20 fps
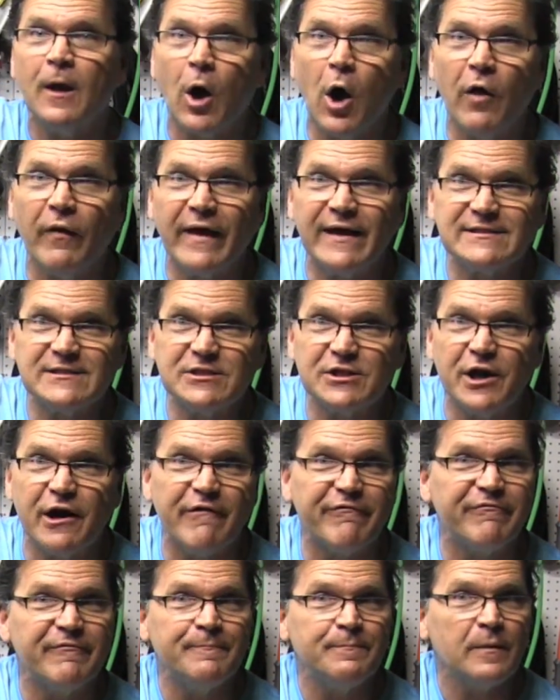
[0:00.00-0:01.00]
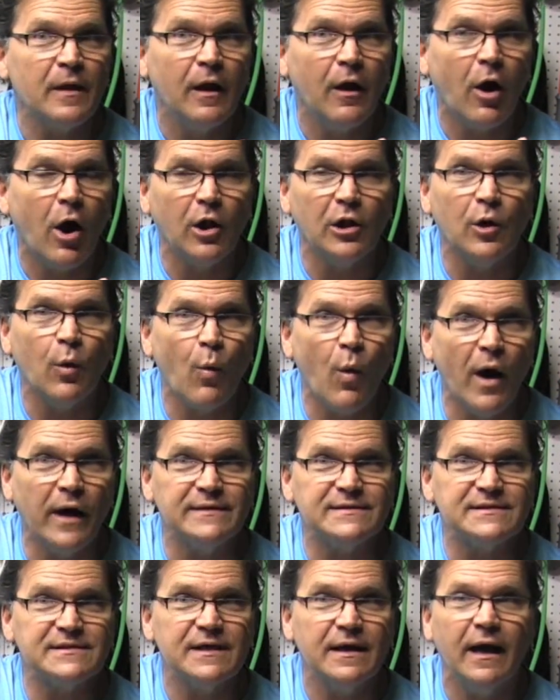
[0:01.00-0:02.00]
all that stuff all at
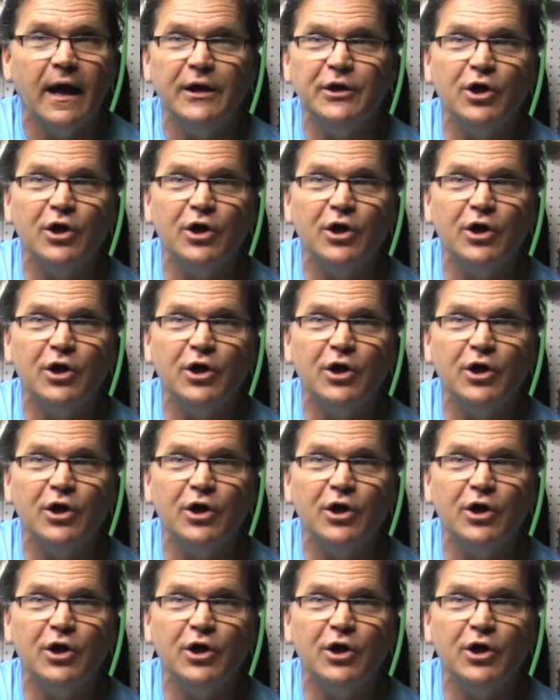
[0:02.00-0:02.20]
once